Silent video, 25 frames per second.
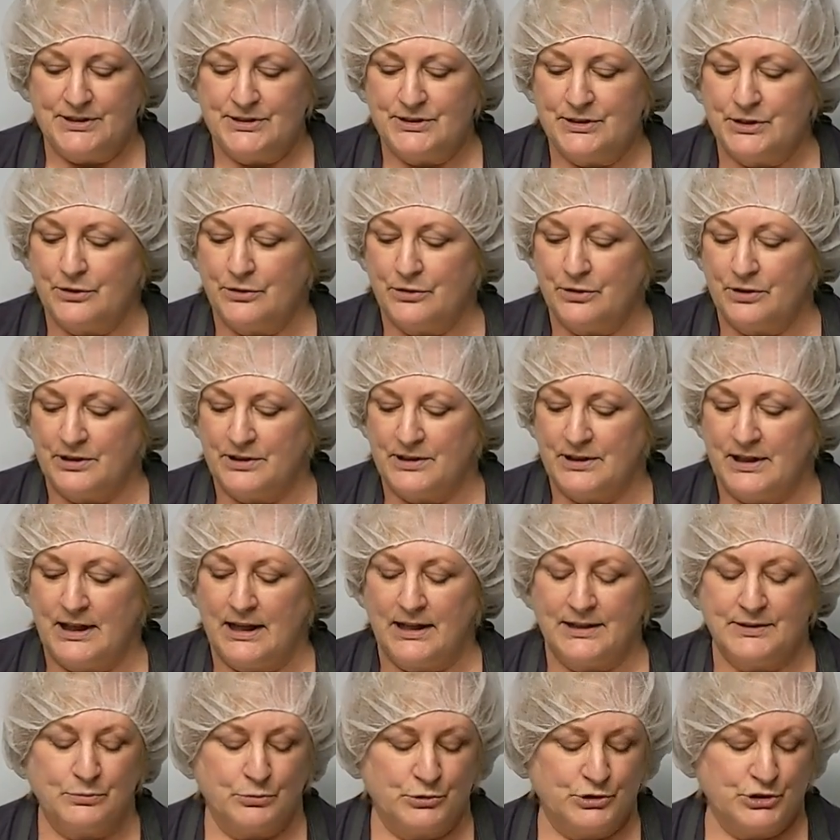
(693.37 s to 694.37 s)
So
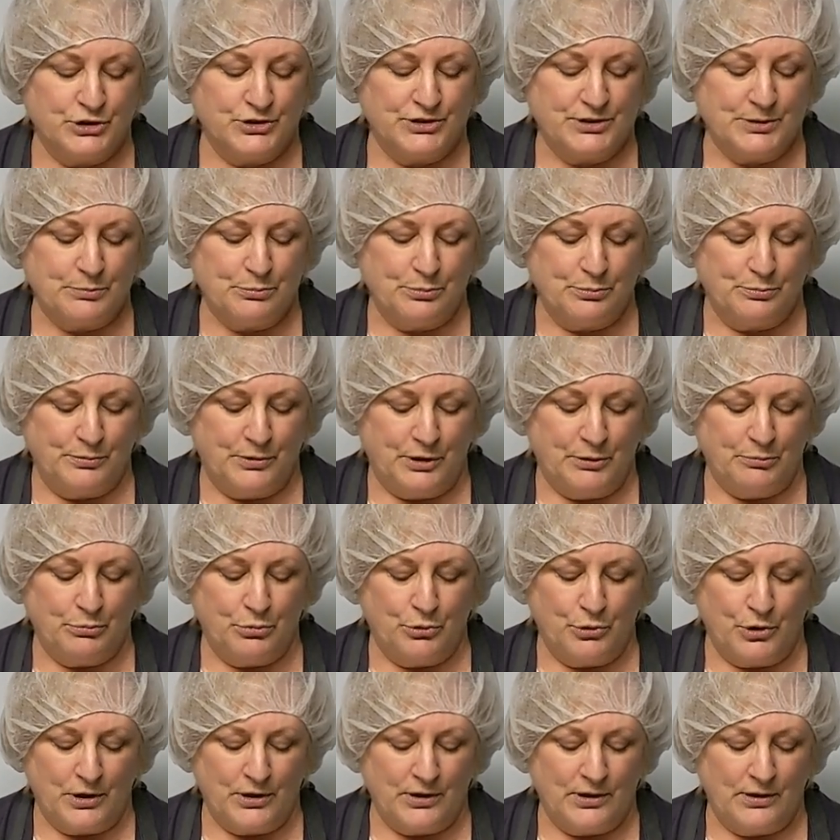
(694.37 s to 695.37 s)
which is
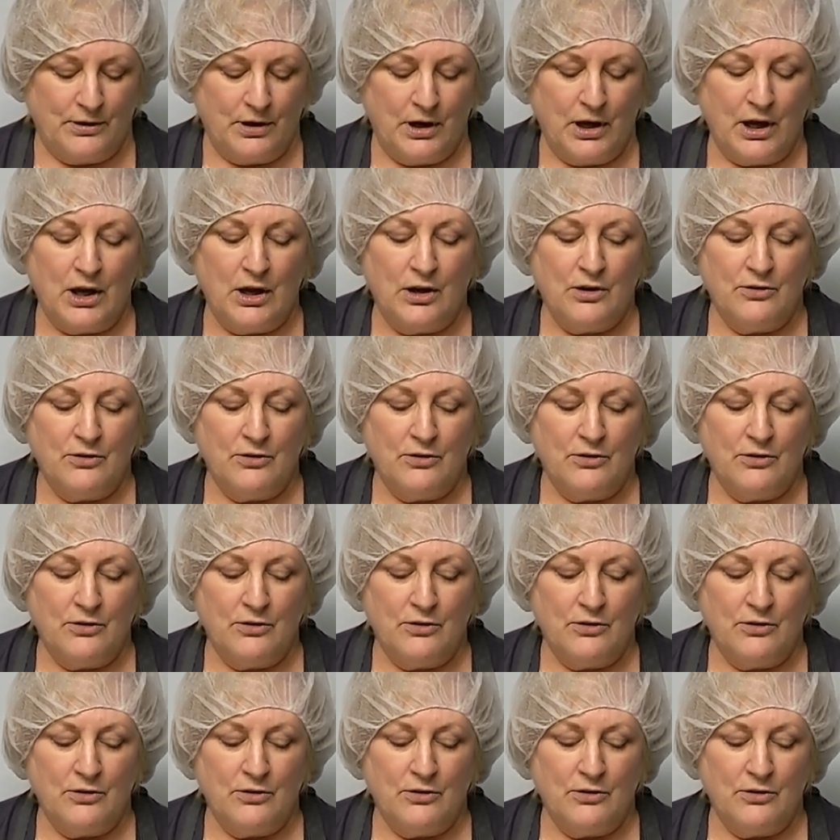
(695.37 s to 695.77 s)
important